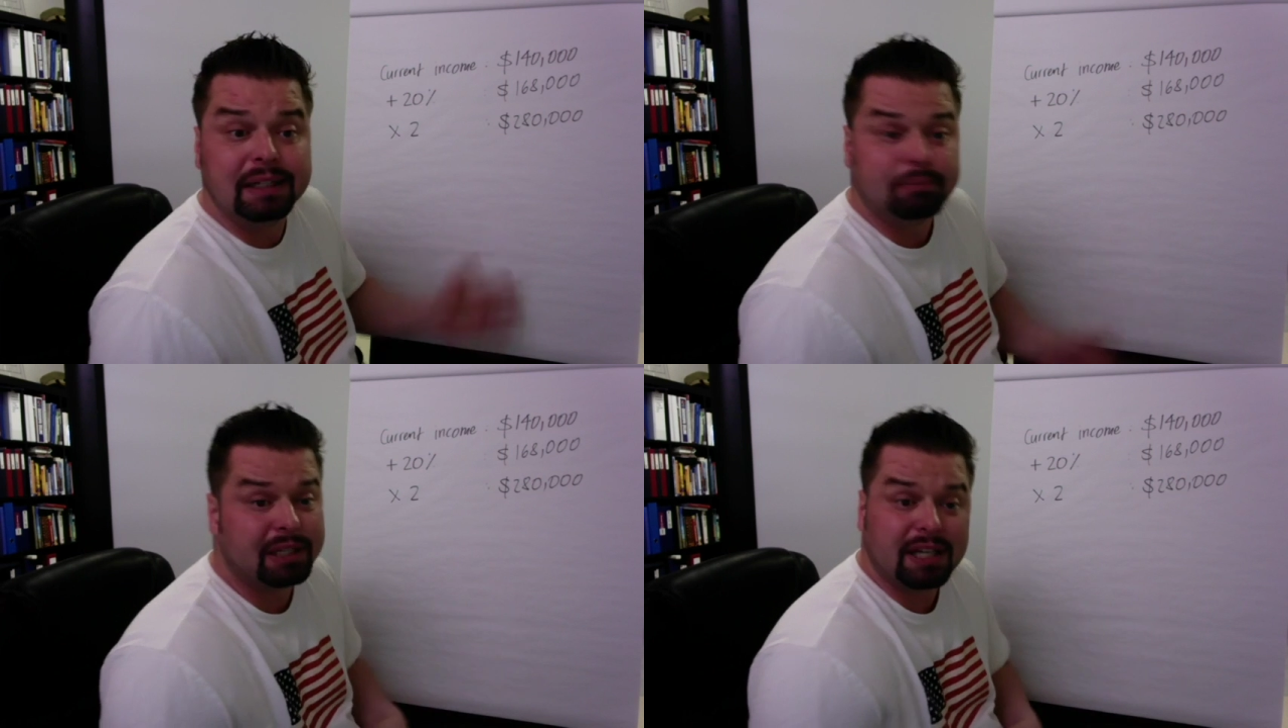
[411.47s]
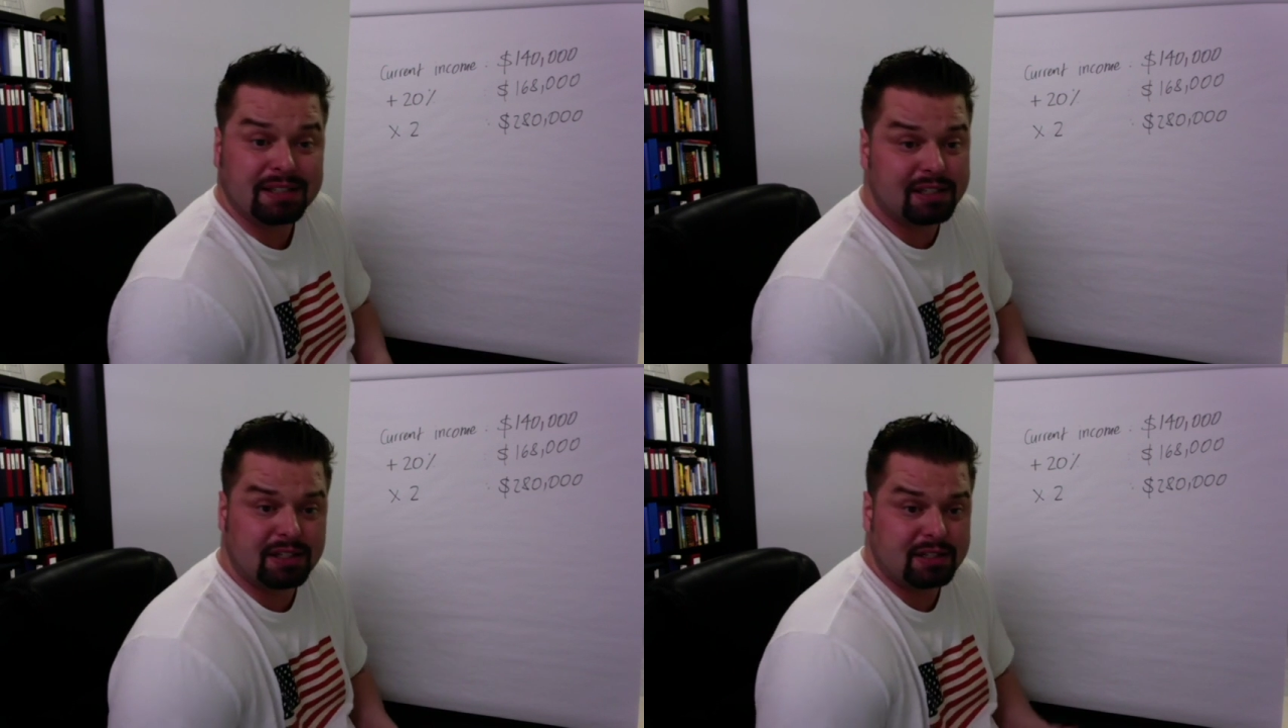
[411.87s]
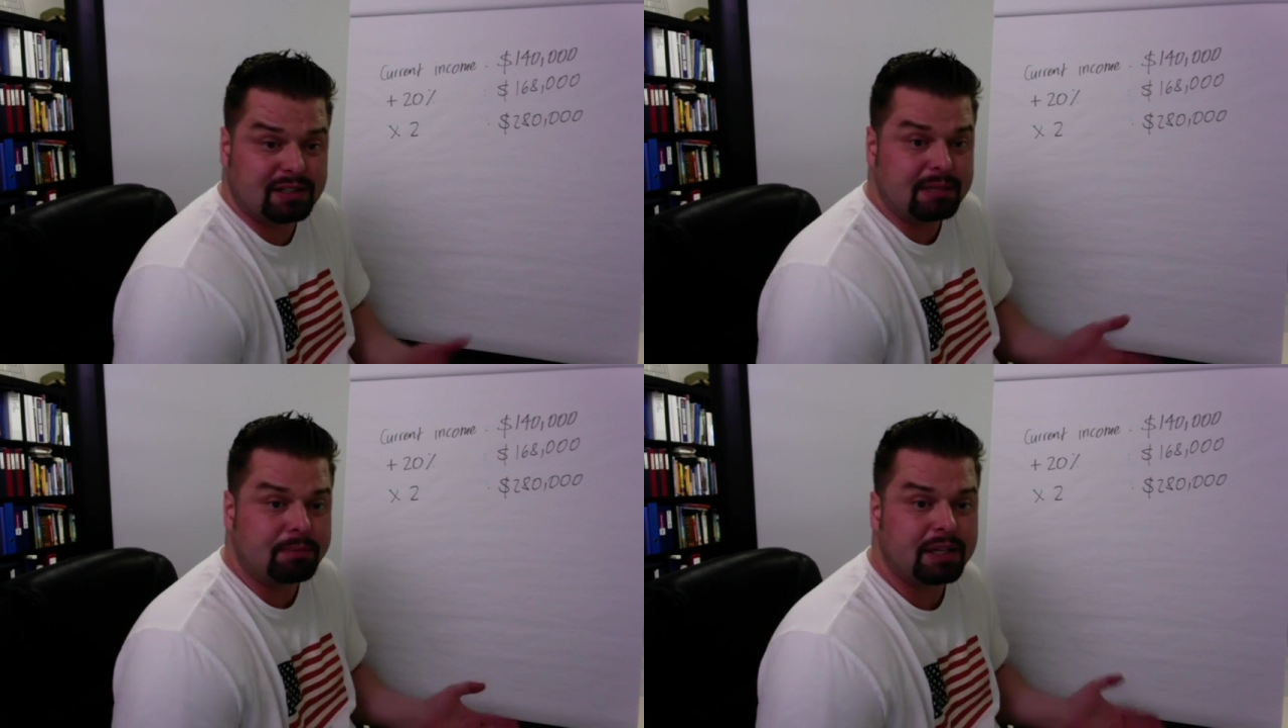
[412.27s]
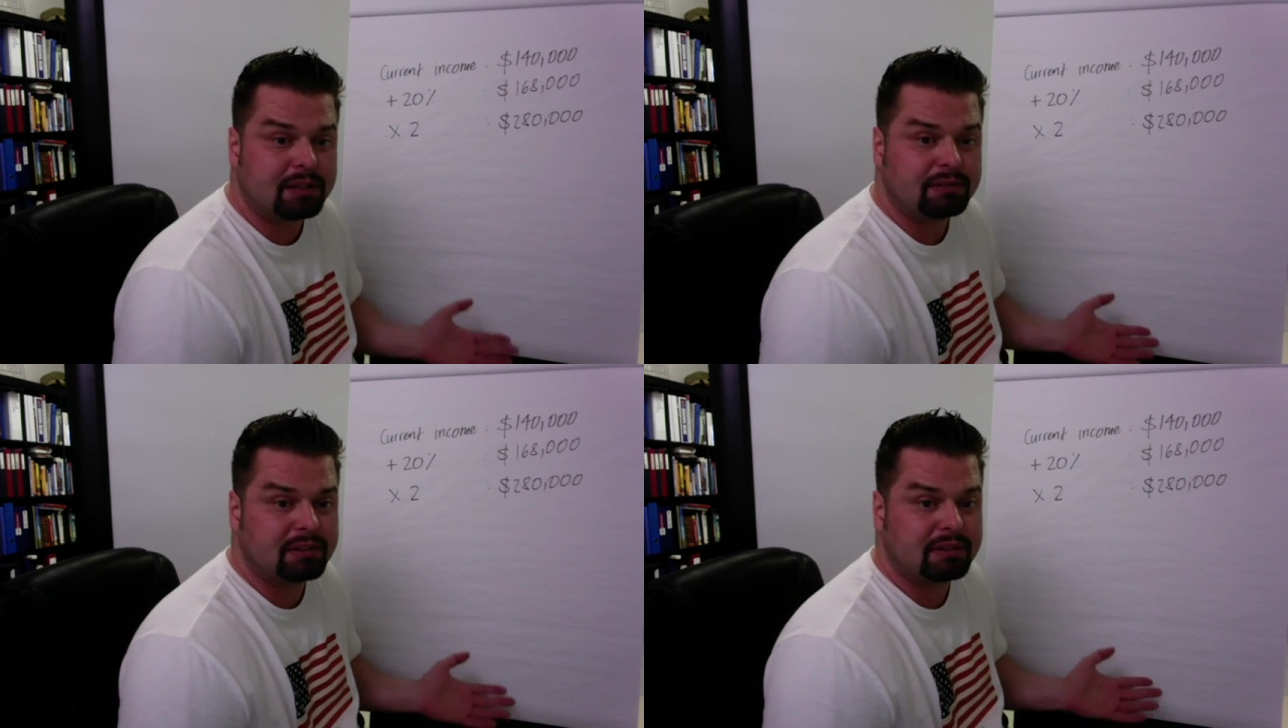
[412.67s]
because it just
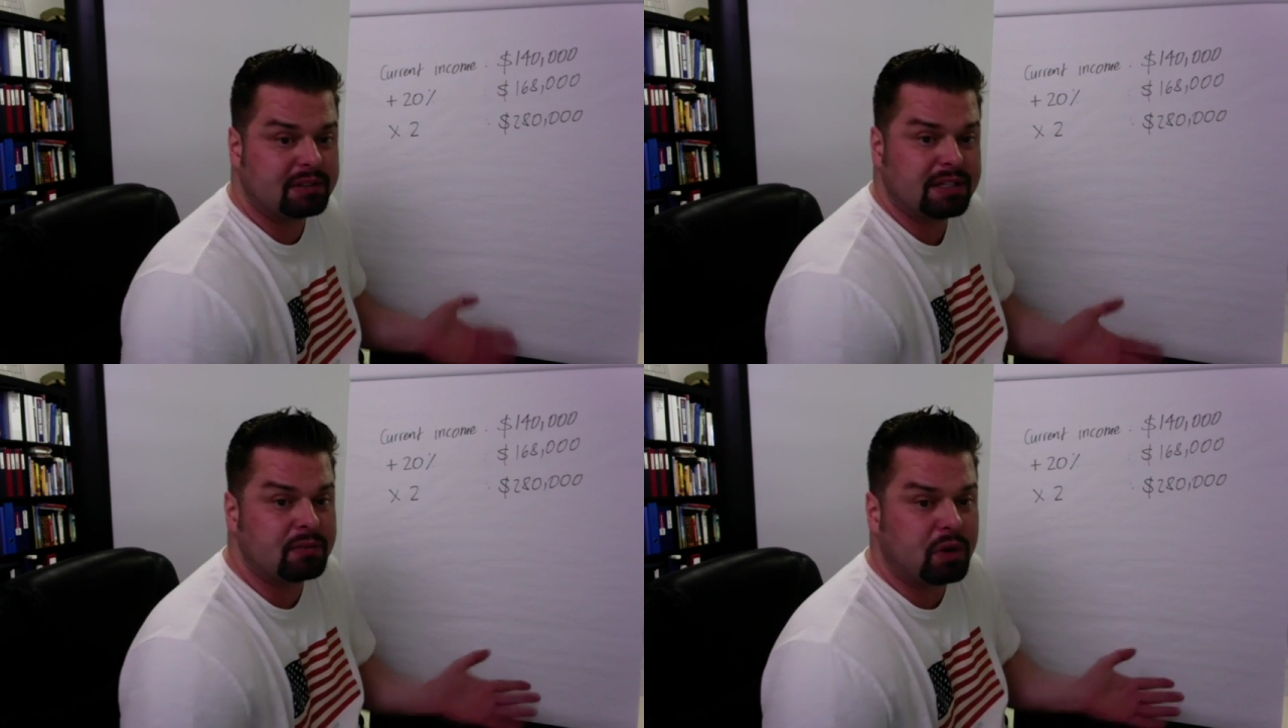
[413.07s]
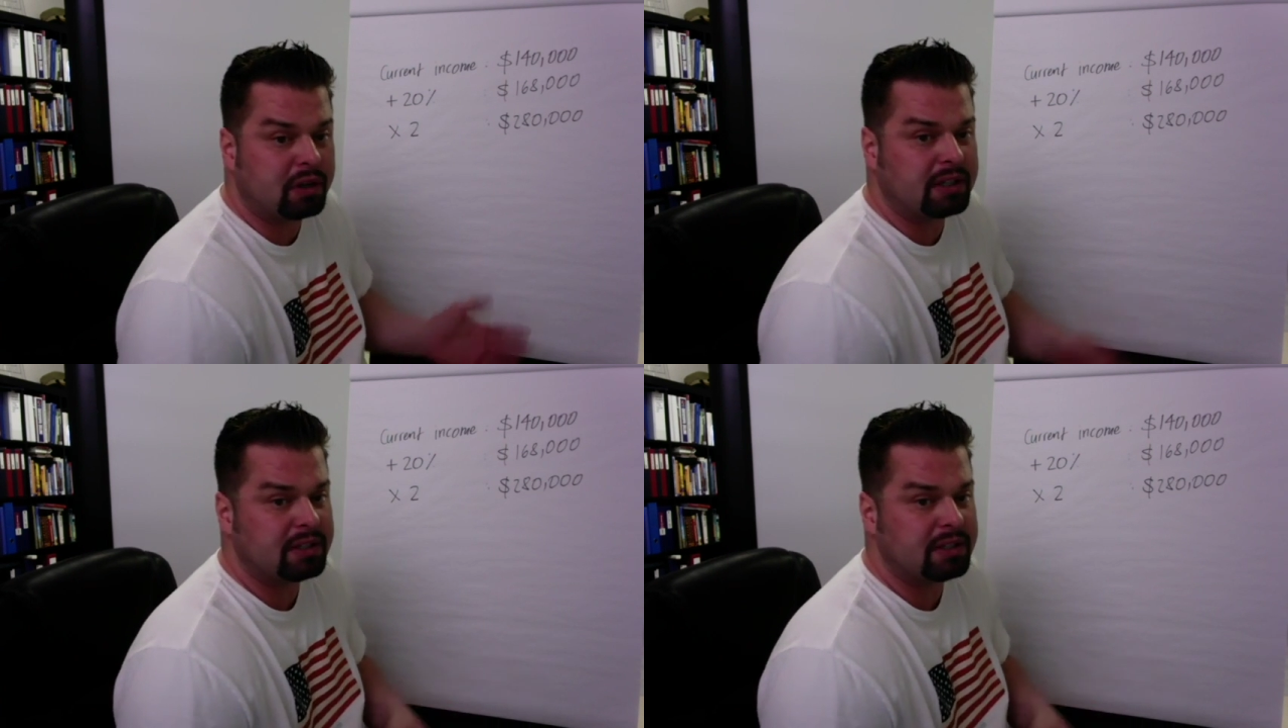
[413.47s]
simply doesn't work.